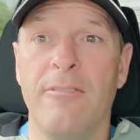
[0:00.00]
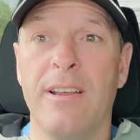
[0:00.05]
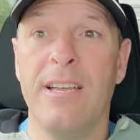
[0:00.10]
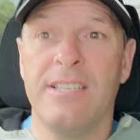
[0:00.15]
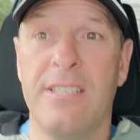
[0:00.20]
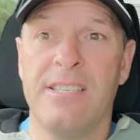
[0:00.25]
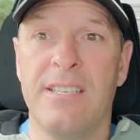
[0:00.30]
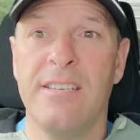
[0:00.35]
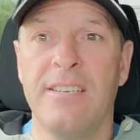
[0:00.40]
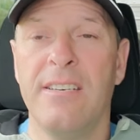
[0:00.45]

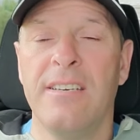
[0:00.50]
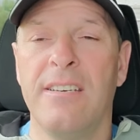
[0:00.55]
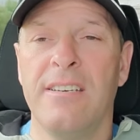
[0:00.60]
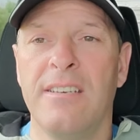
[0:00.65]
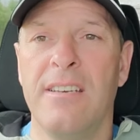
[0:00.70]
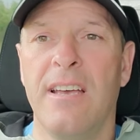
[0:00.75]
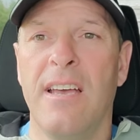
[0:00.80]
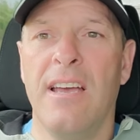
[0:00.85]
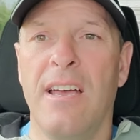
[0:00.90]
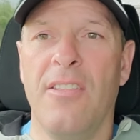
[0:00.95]
raced,
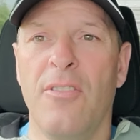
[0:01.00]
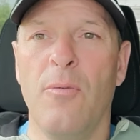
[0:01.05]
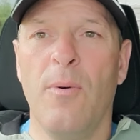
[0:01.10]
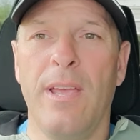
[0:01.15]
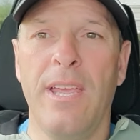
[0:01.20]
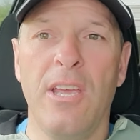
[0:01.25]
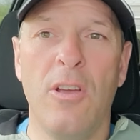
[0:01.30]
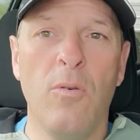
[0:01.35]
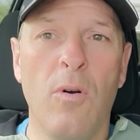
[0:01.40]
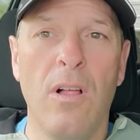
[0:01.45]
the
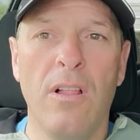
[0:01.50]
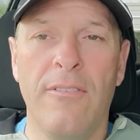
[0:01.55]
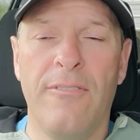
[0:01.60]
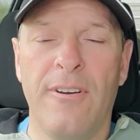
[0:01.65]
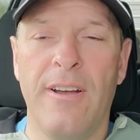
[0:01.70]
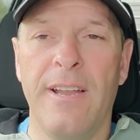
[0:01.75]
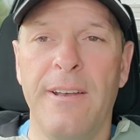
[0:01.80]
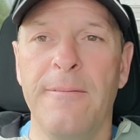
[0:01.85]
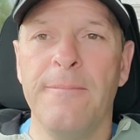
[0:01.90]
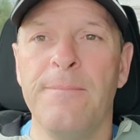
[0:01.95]
way he
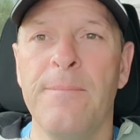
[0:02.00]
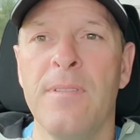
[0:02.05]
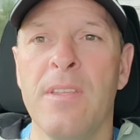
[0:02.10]
qualified.